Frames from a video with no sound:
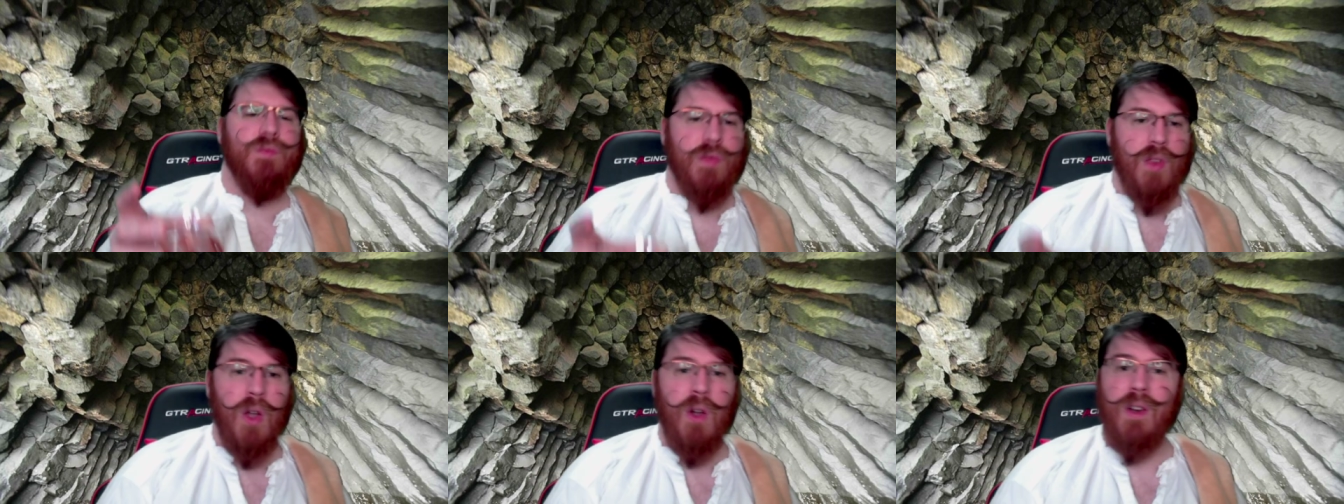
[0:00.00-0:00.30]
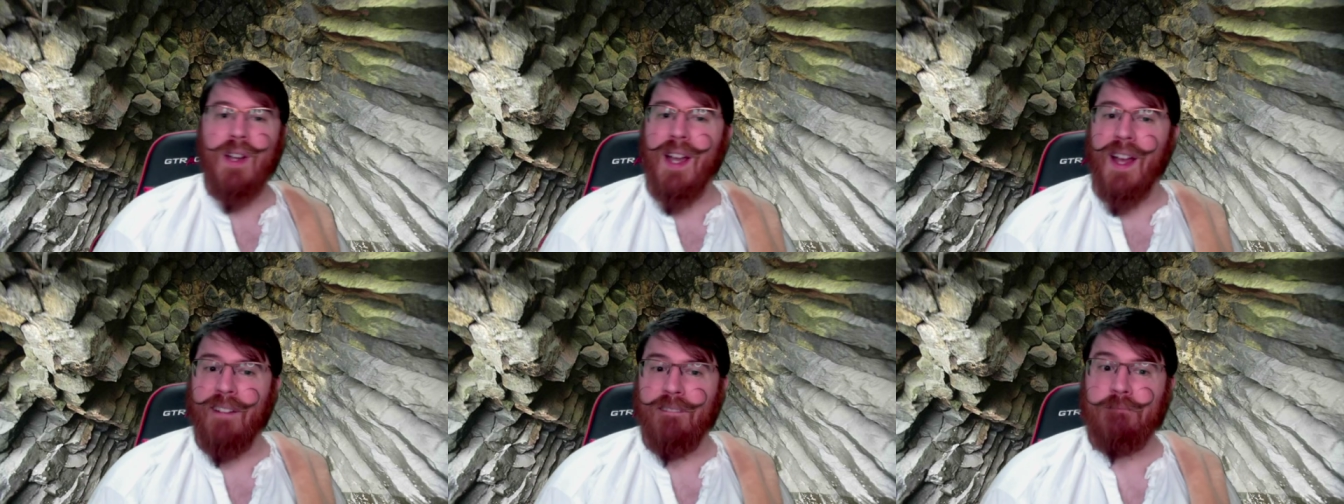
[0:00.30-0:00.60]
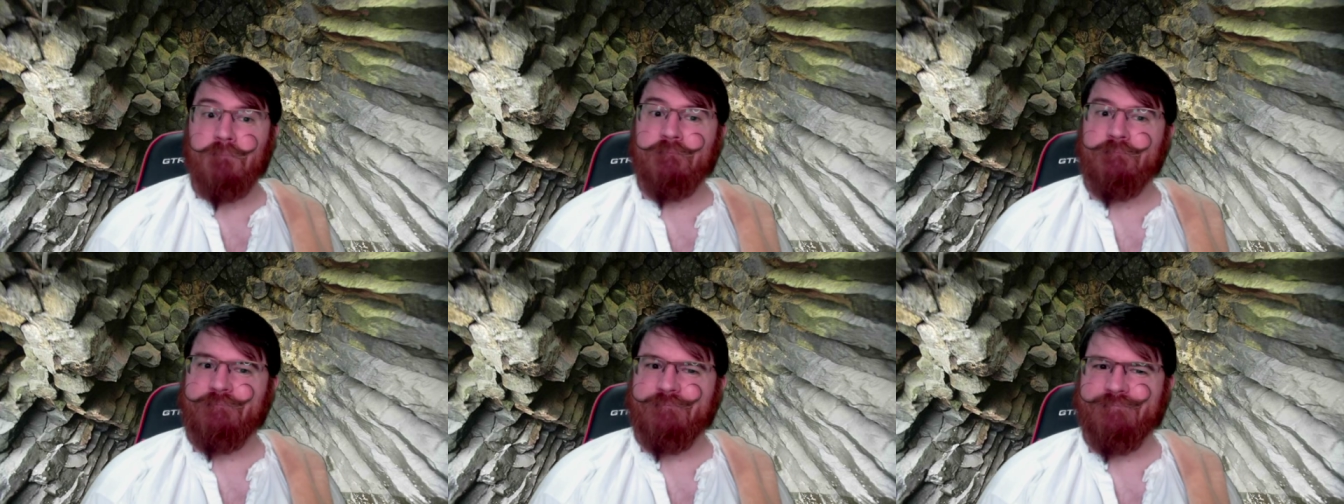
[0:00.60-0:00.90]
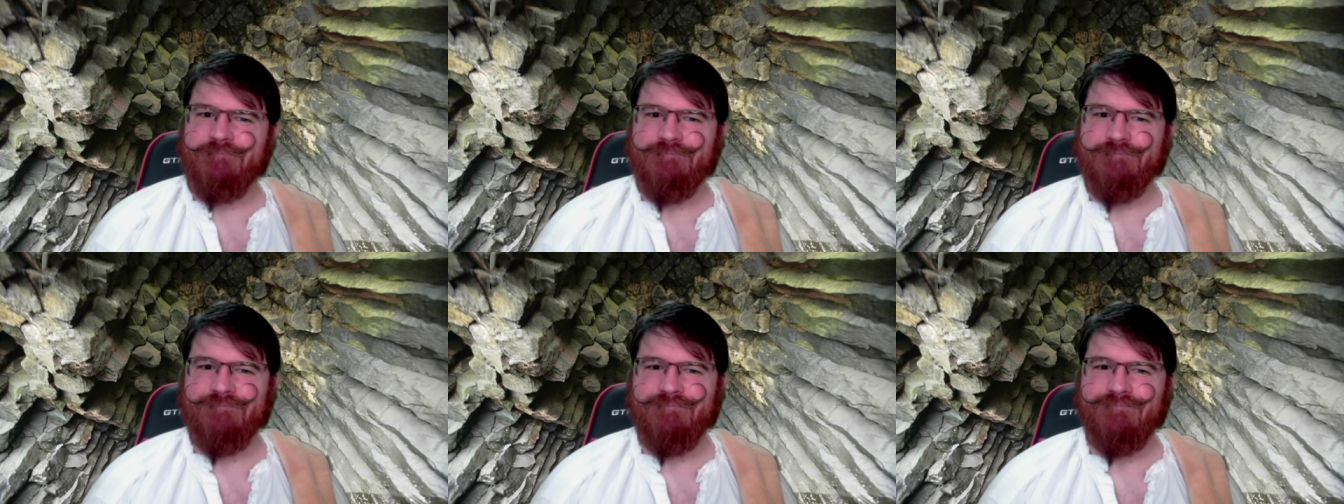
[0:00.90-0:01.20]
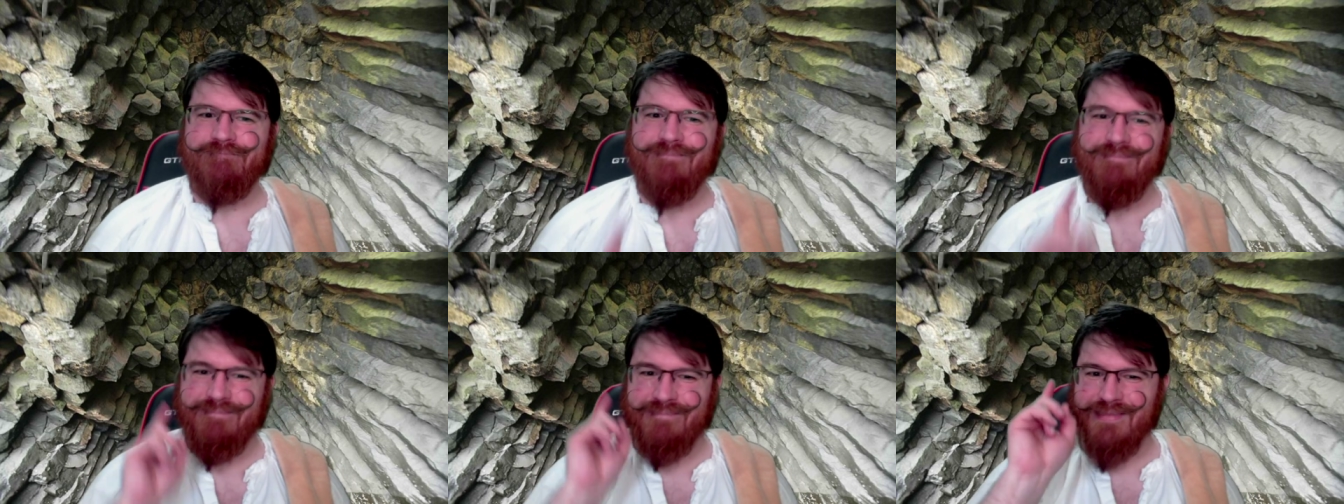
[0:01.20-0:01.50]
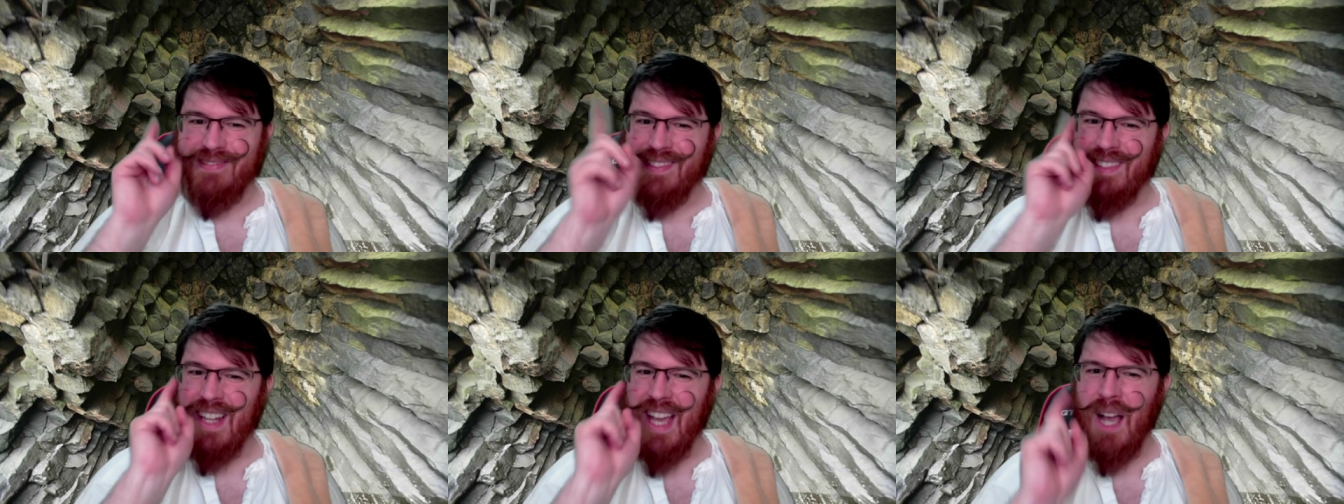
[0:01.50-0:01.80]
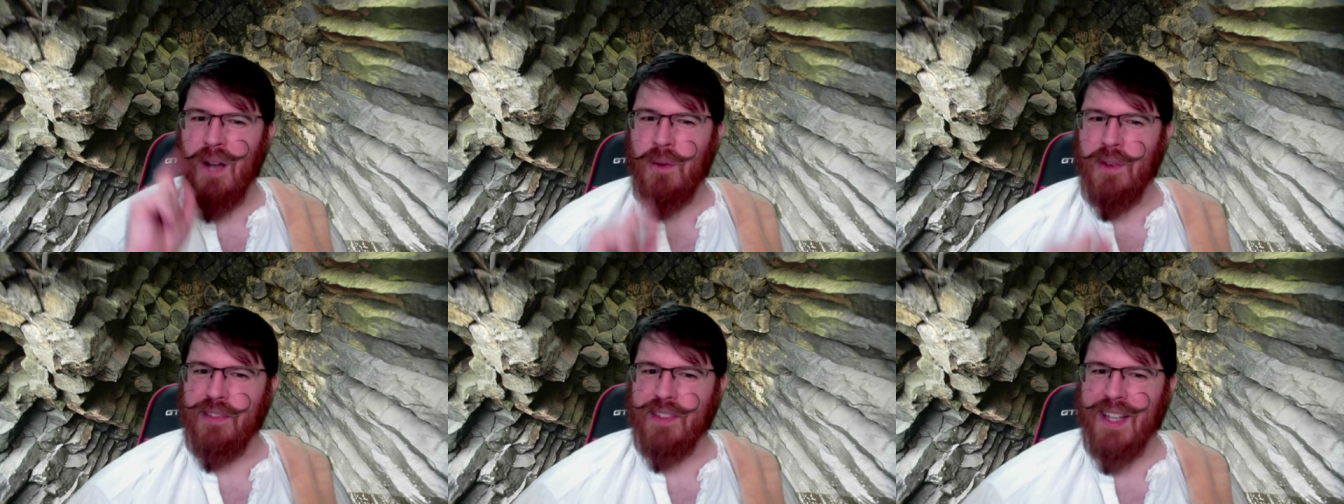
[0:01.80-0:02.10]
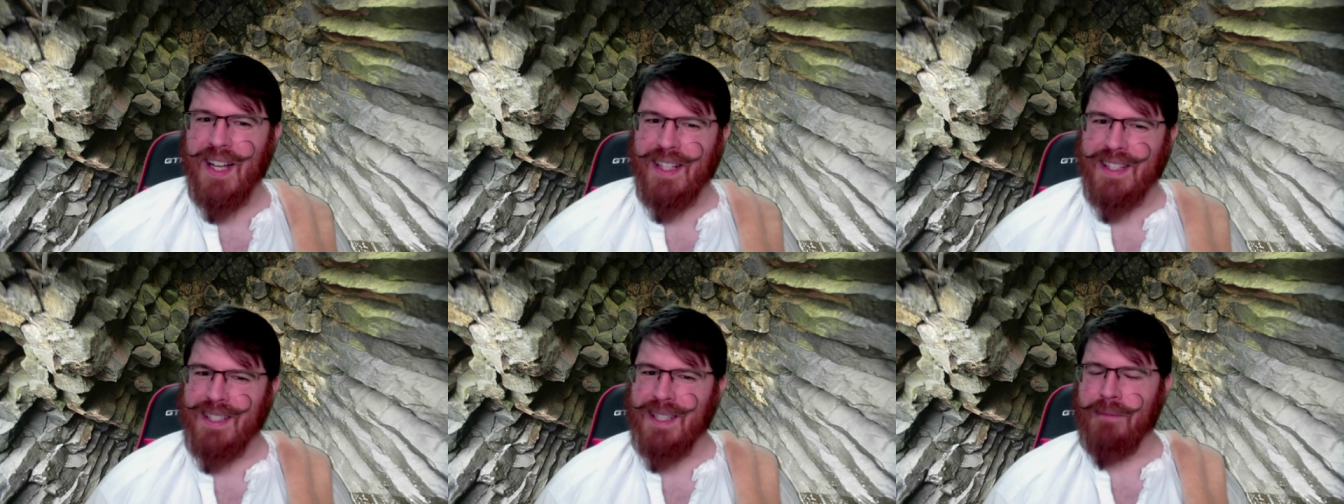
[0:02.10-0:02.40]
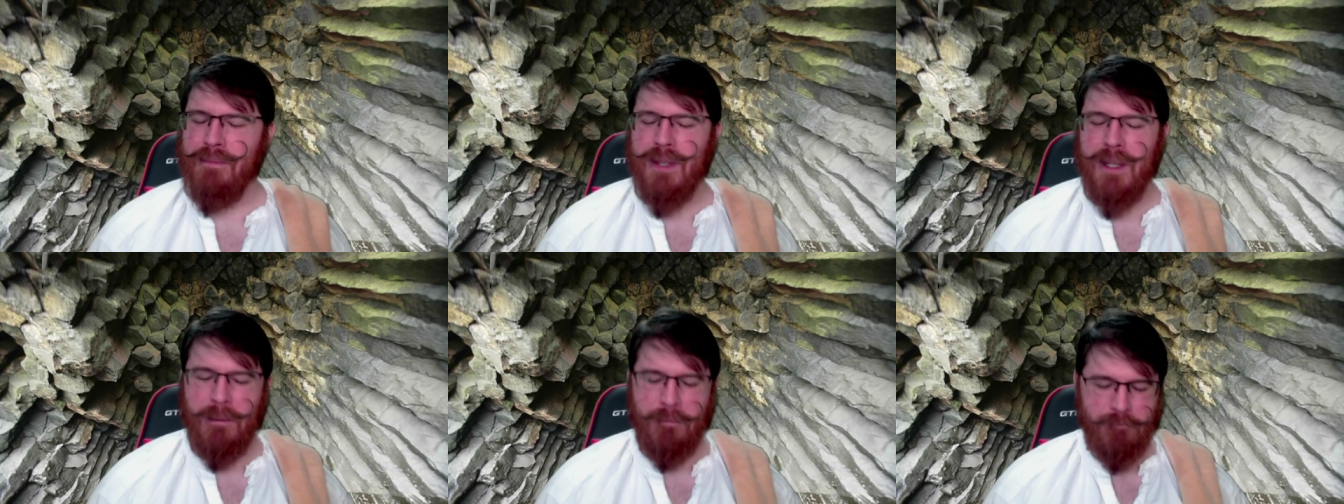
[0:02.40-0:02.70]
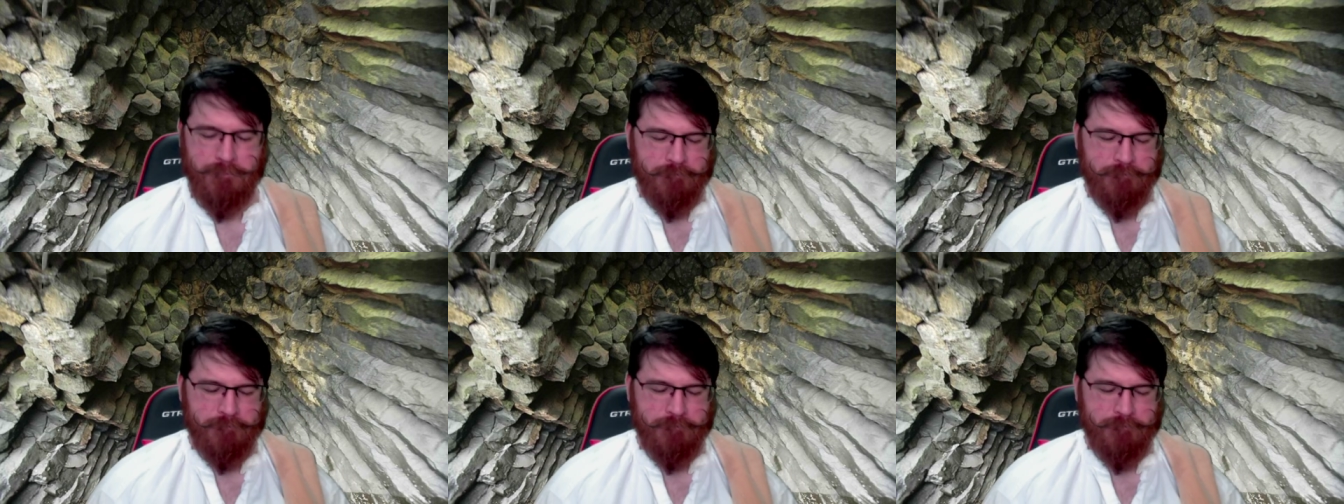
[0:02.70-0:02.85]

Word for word: Okay. Now we've got something.